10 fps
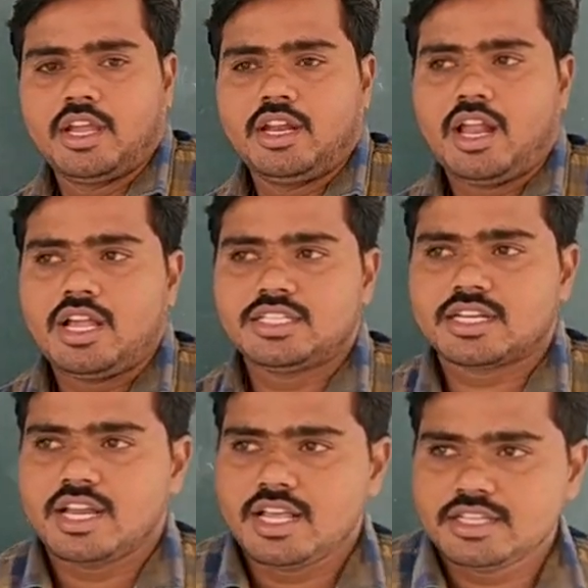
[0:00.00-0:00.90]
in
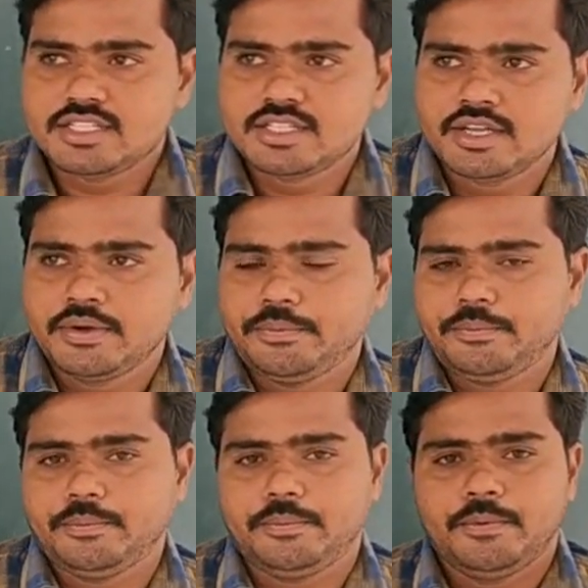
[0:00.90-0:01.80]
last class
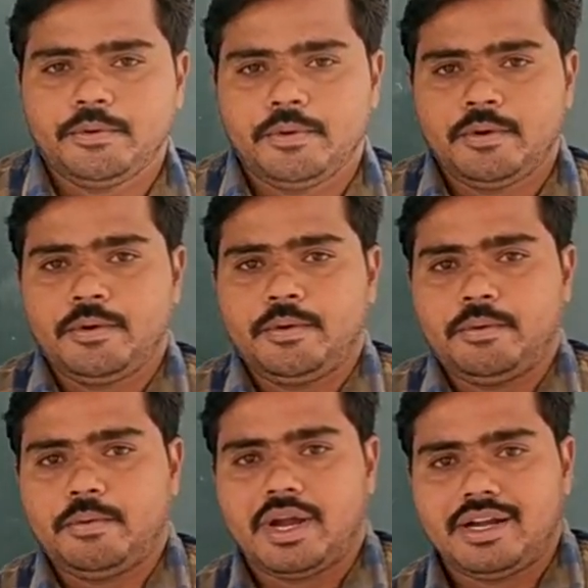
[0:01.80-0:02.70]

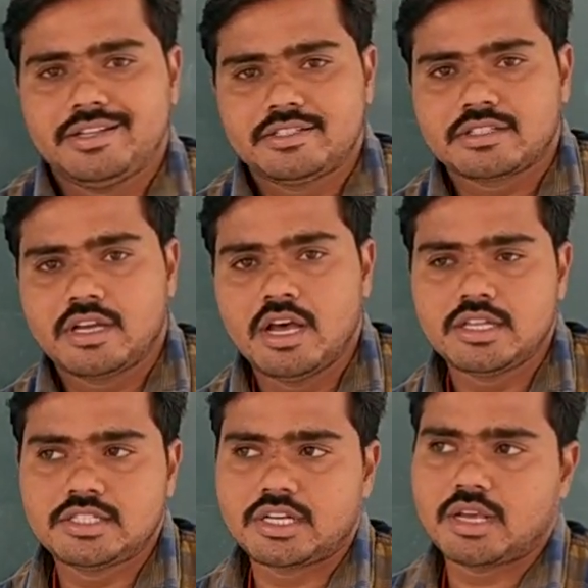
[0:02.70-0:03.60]
we had
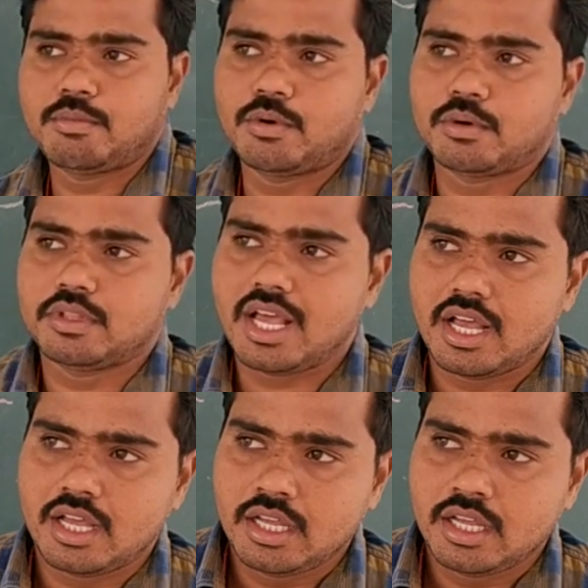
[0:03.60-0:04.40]
discussed about the